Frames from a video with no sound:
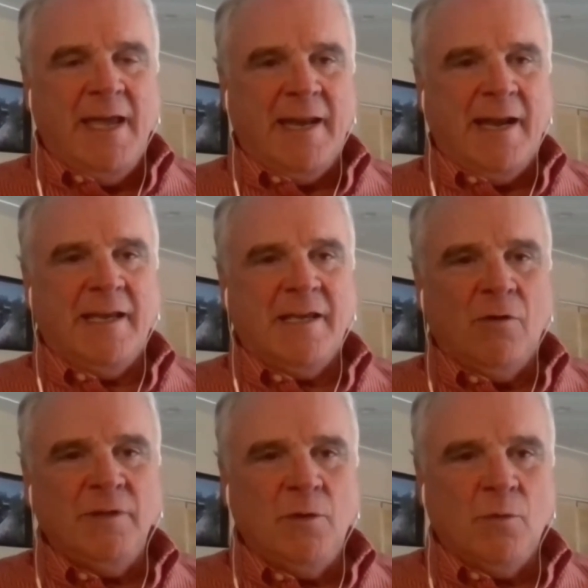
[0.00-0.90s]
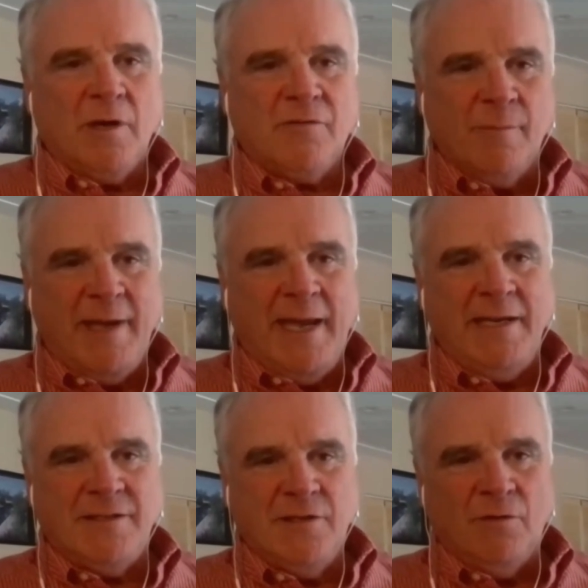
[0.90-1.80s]
and I can only work from
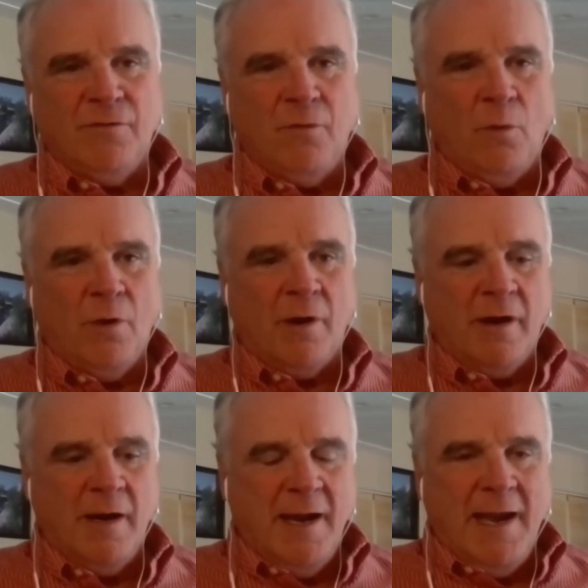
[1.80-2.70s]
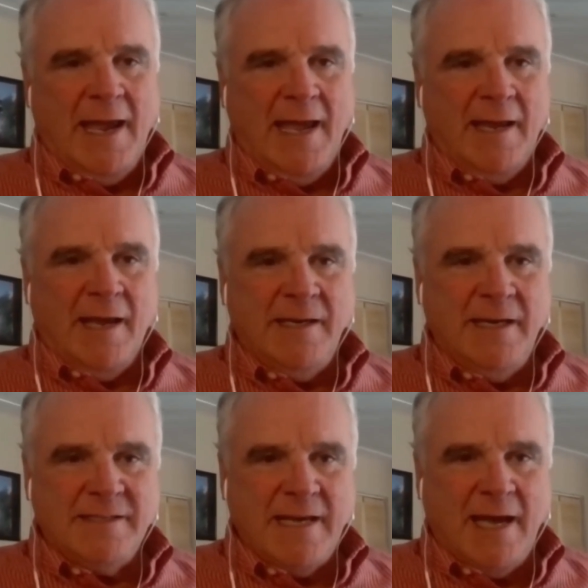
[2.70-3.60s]
8 till 4, and I
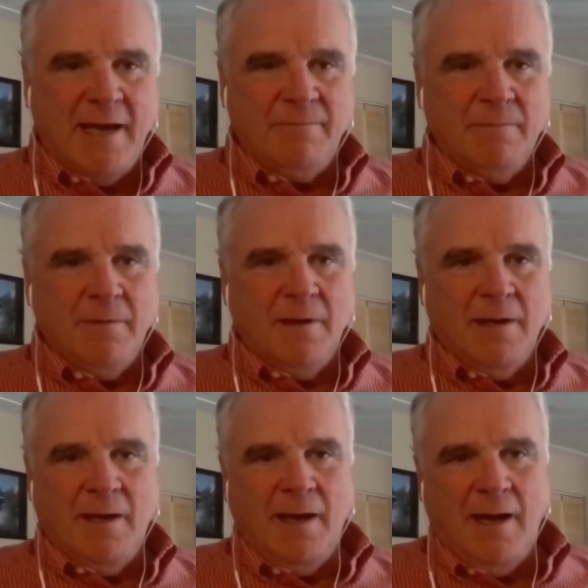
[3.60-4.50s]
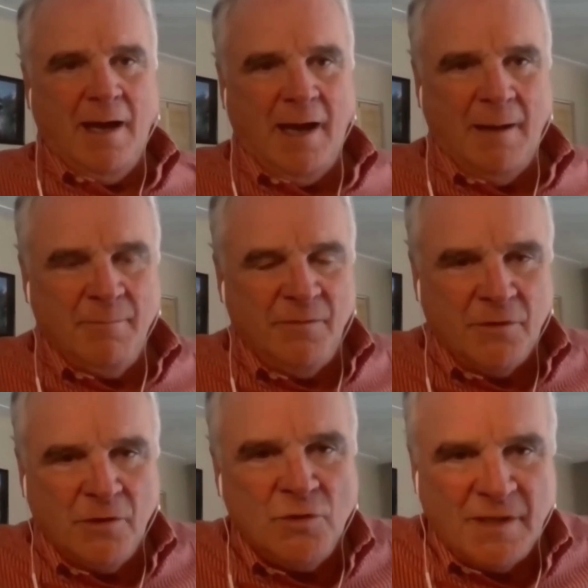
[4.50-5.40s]
need to have,
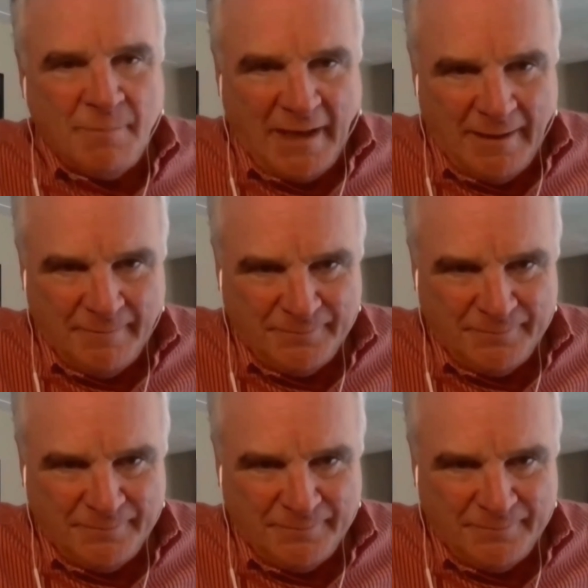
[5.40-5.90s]
they're losing me.